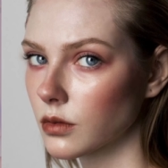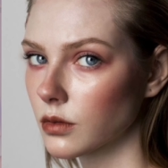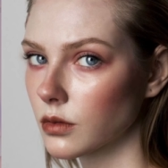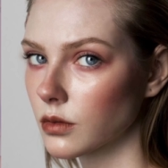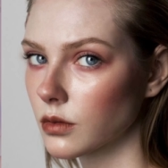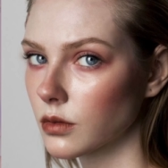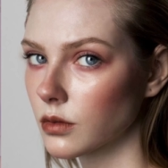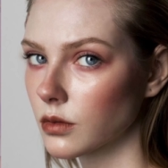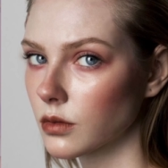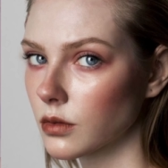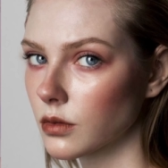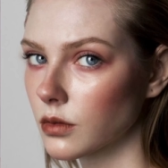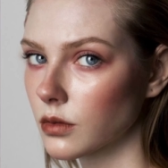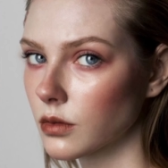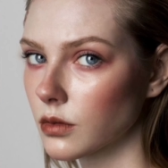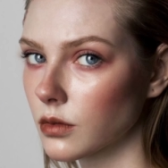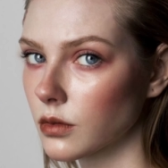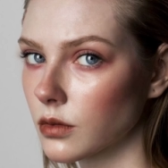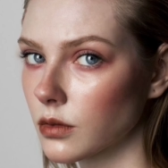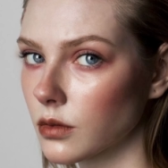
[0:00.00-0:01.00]
a bit to the
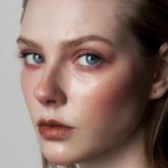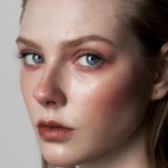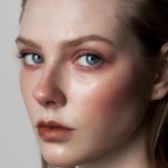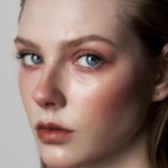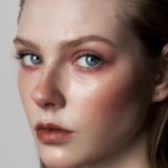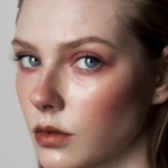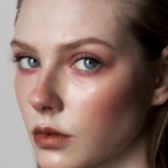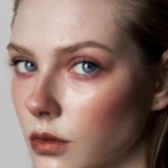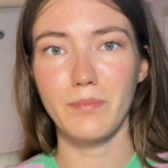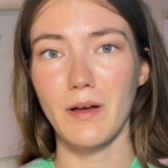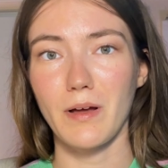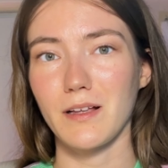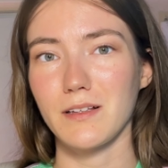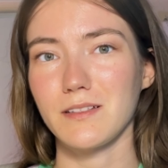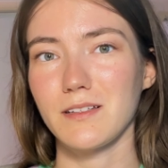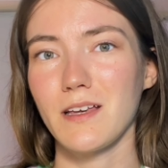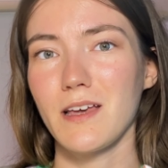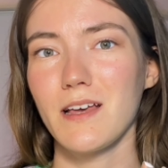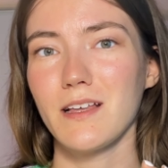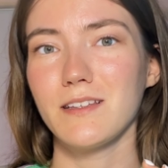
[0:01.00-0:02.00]
side,
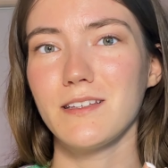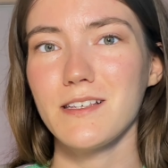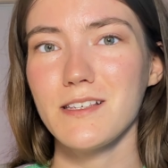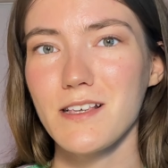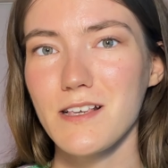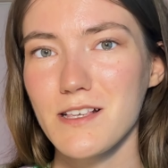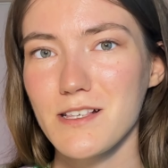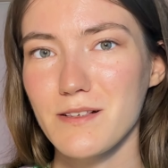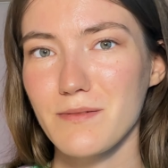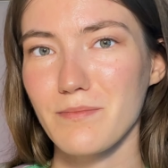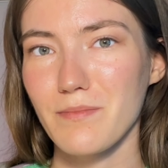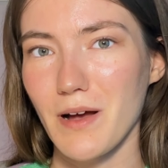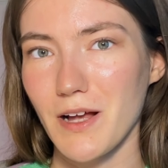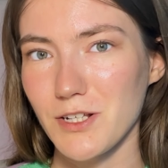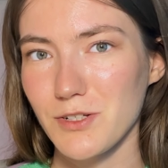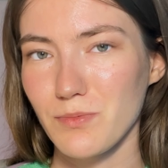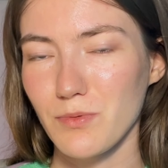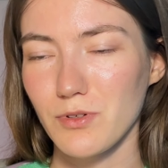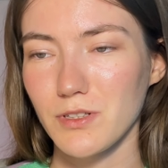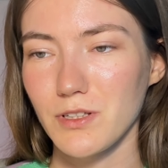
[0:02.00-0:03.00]
but this is
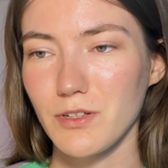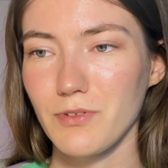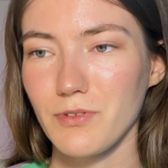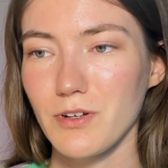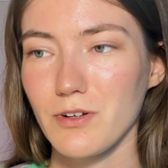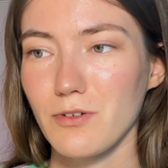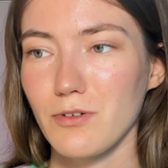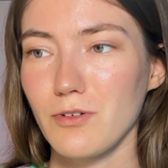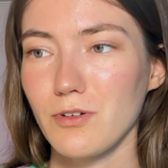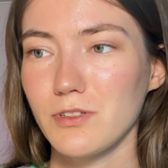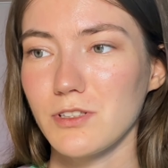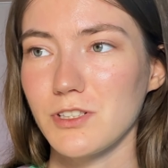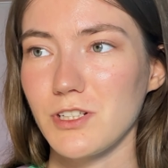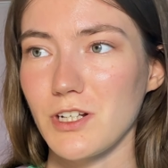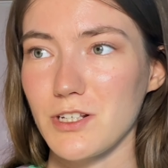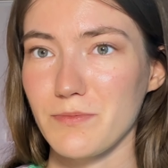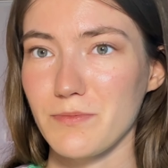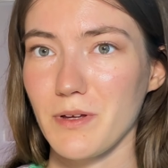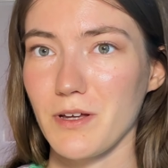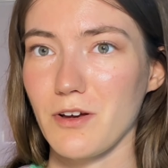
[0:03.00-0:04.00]
much more difficult
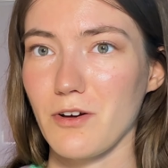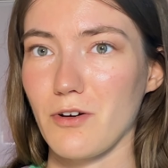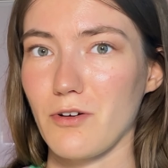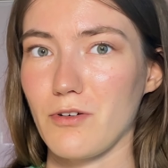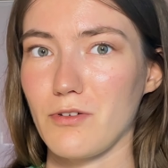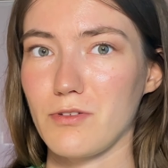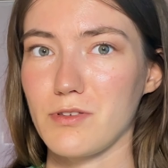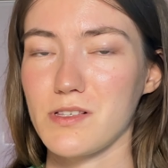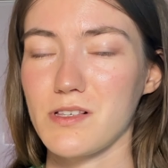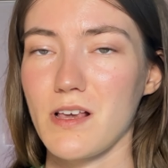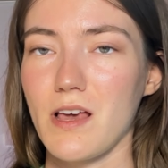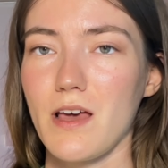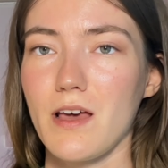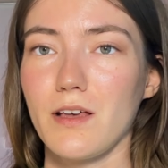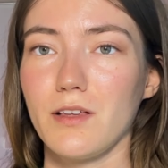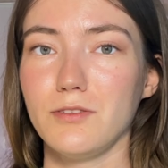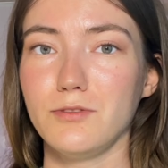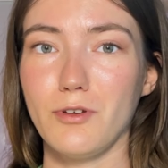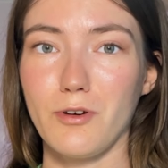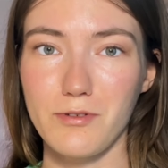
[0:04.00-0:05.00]
just because
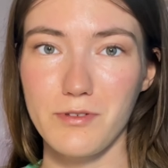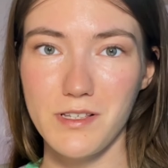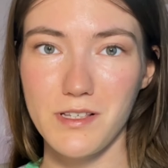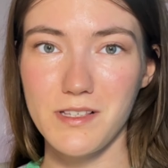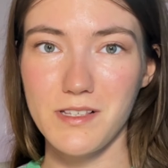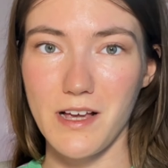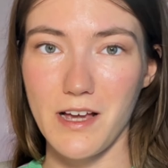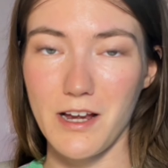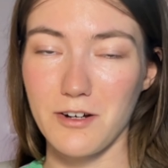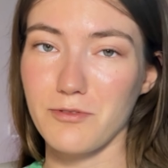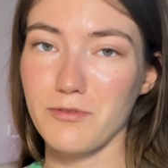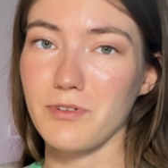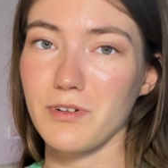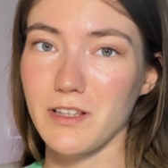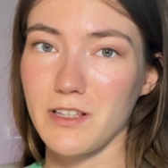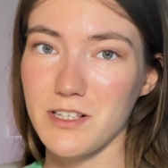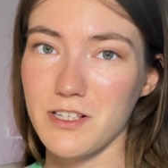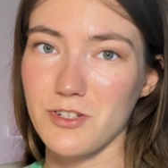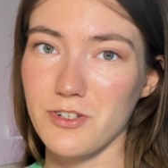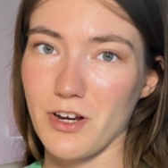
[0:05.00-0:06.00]
noses are
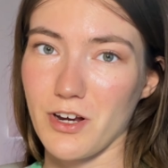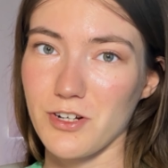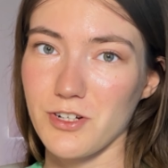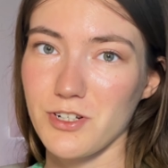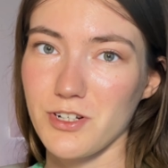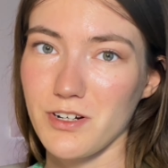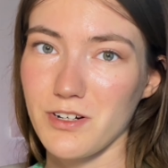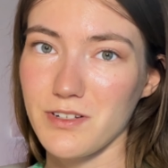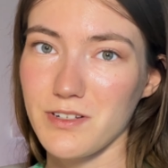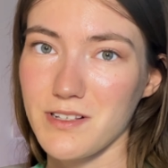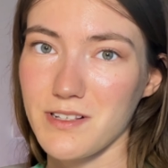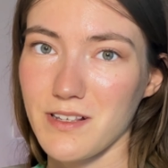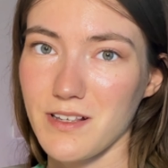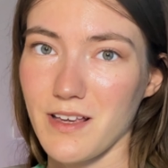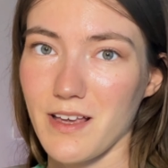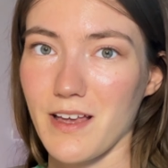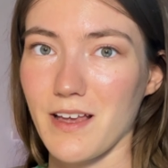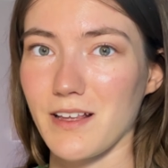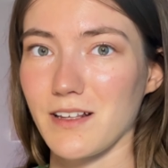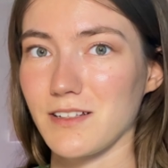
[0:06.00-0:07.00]
3D structures
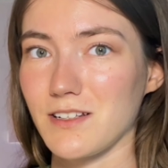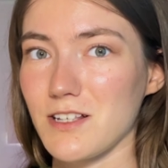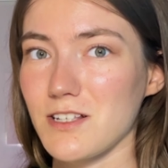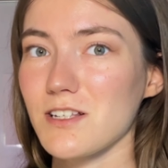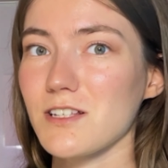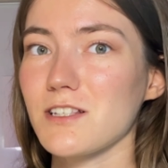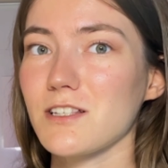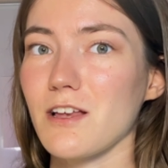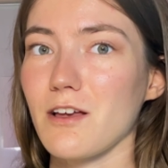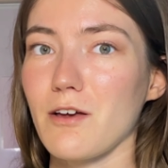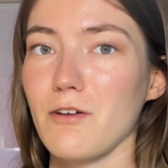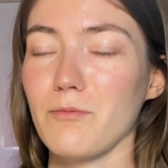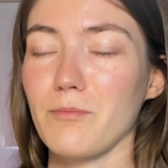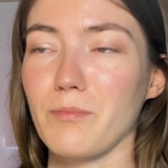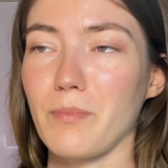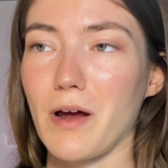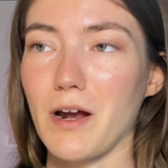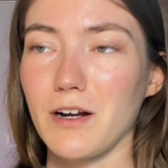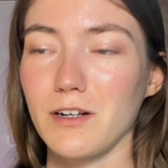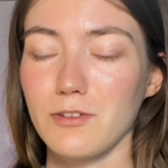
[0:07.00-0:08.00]
and this is the
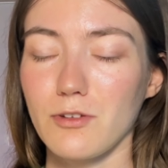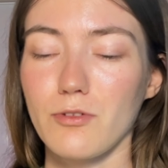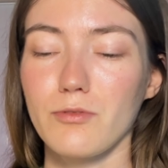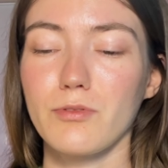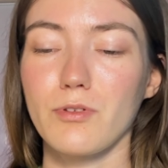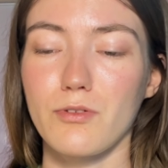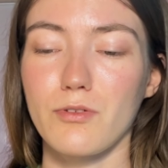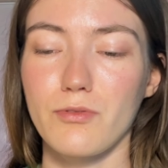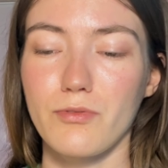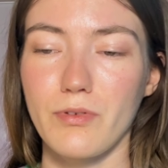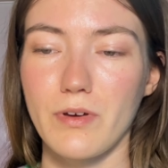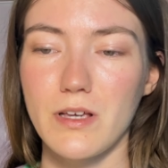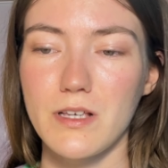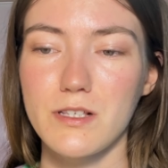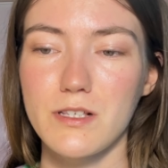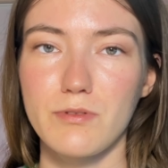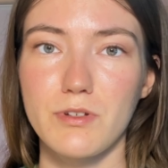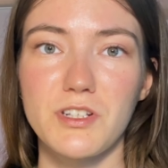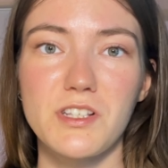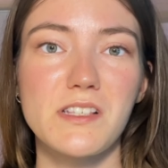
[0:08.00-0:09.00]
part of your face
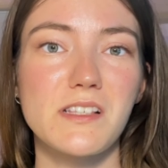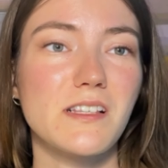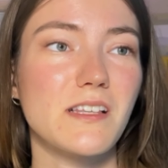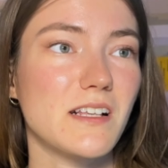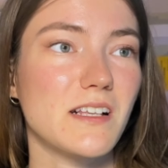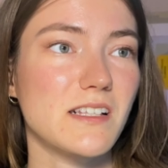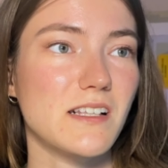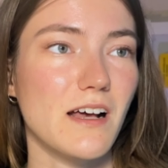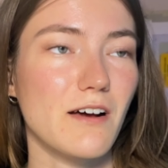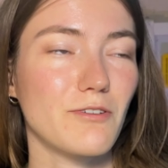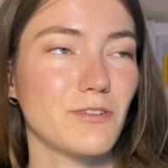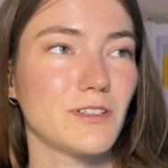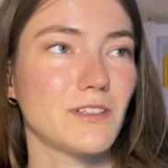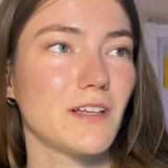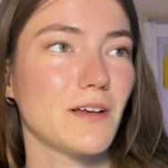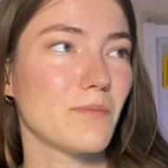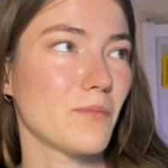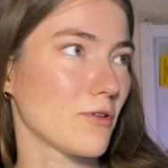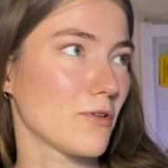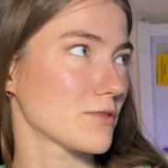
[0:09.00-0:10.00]
which sticks out
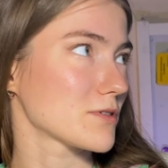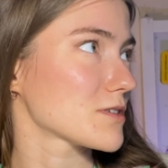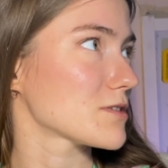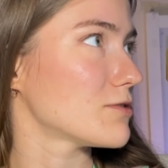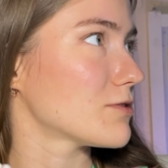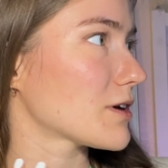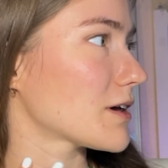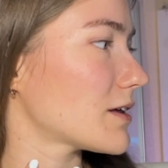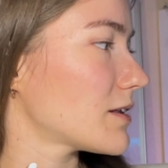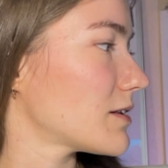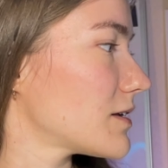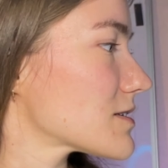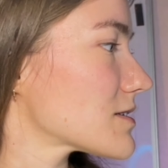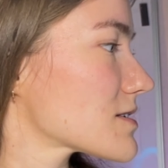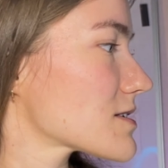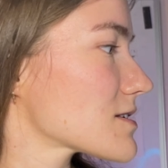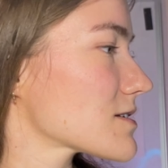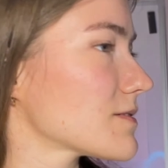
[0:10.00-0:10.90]
the most. Look at this.